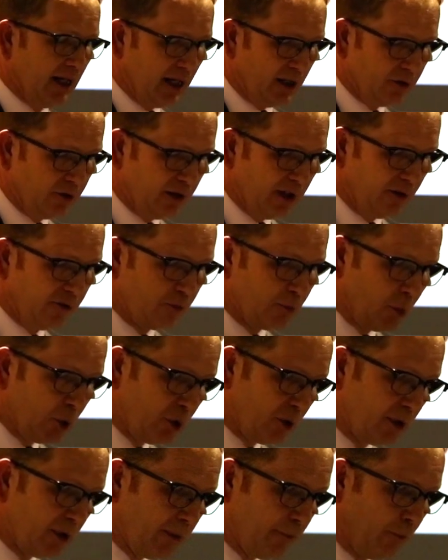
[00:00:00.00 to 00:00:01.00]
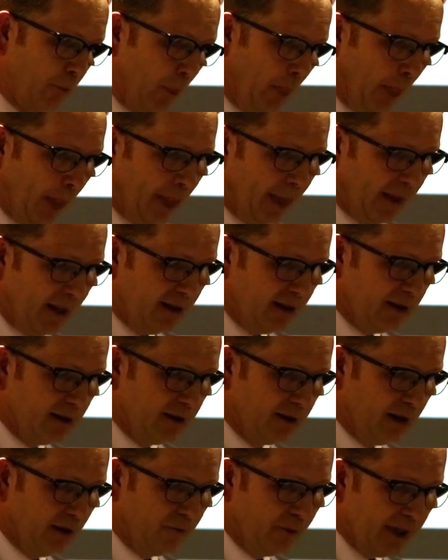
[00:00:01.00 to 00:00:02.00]
and you have more
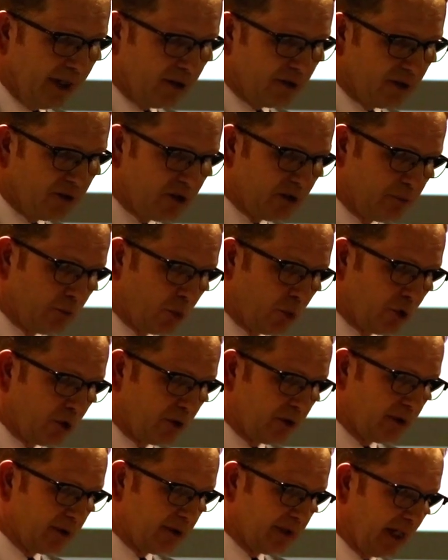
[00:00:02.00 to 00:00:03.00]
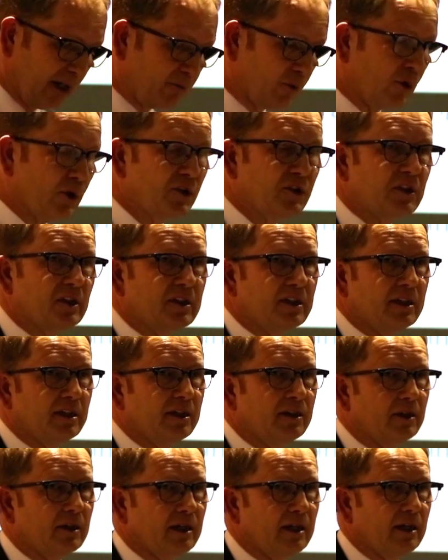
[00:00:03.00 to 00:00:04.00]
awareness, more
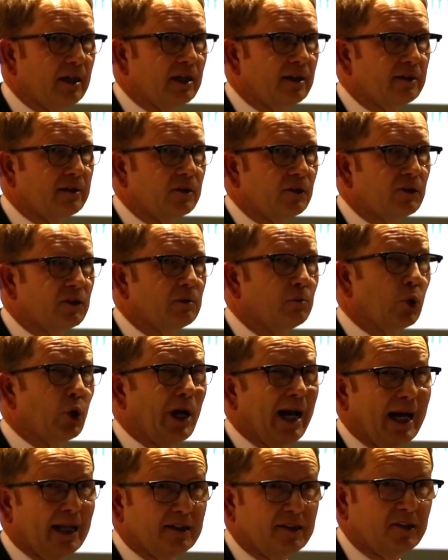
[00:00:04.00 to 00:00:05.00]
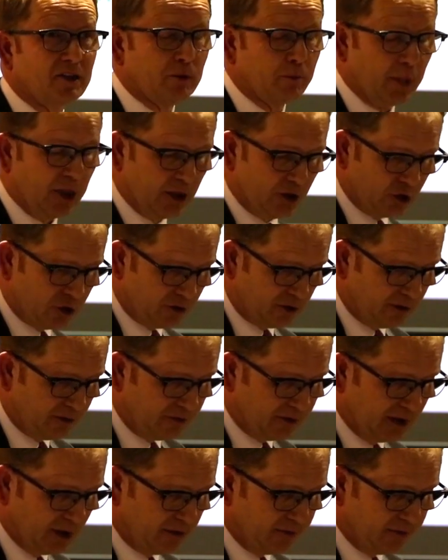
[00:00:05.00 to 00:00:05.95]
diversity, and also more anticipation of